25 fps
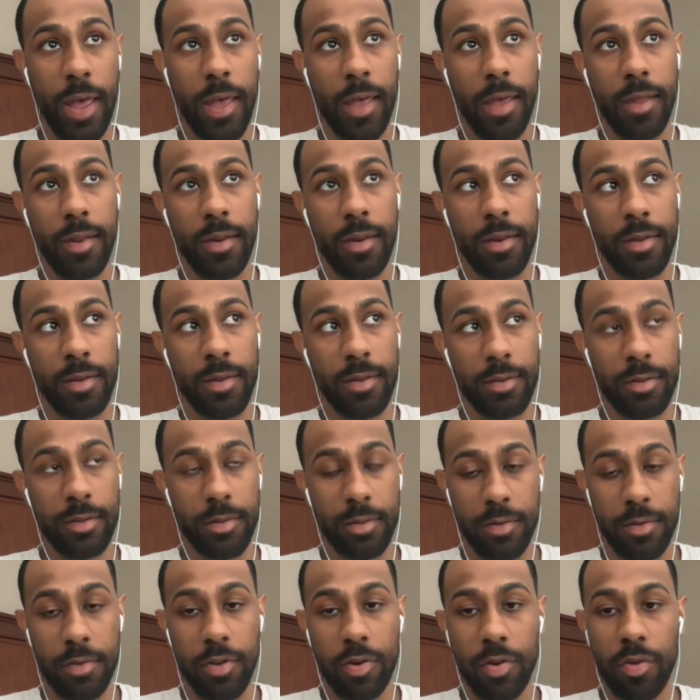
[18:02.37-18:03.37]
and
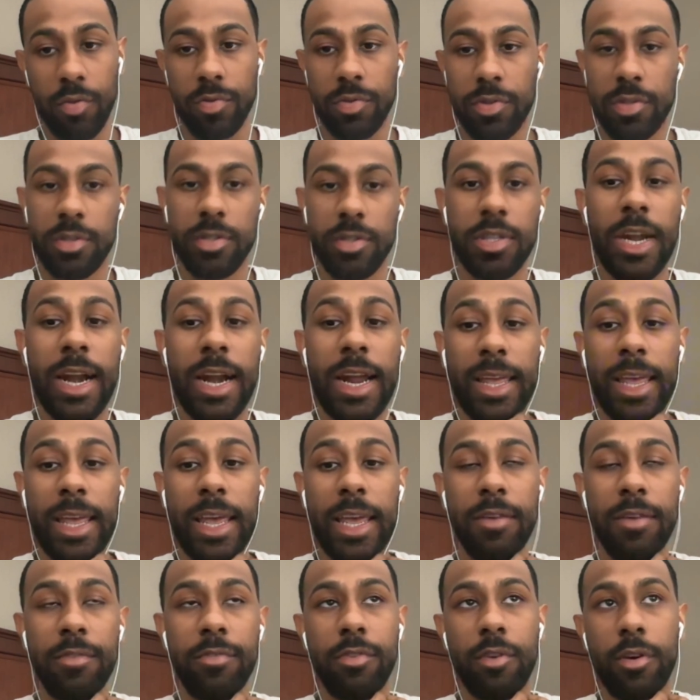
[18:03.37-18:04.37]
that I
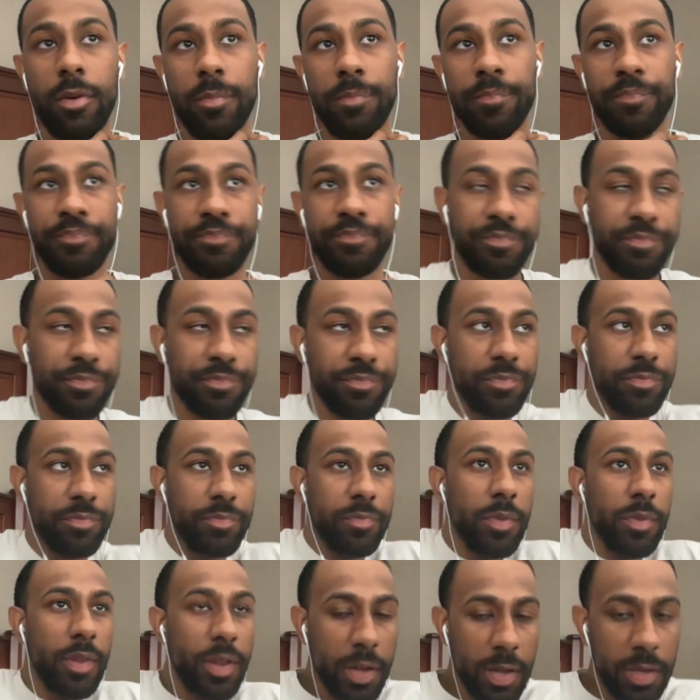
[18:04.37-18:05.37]
gained from
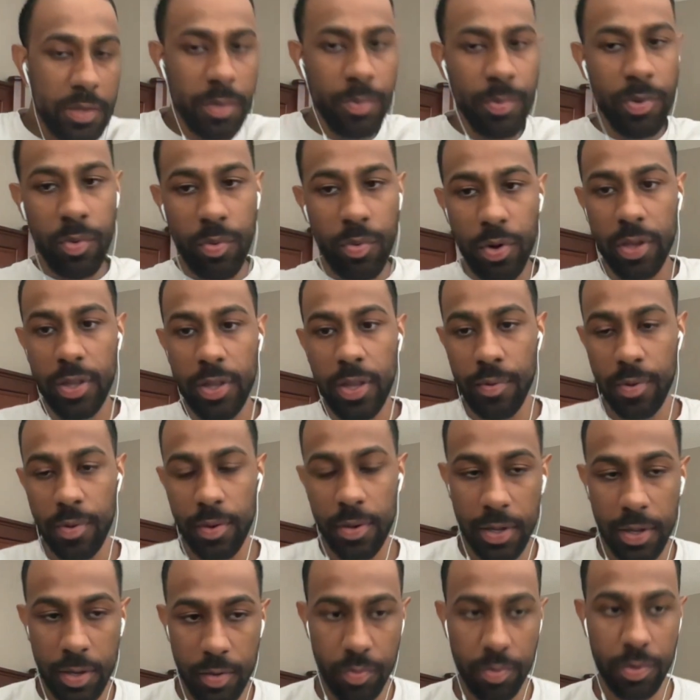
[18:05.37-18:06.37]
some of the work that we did,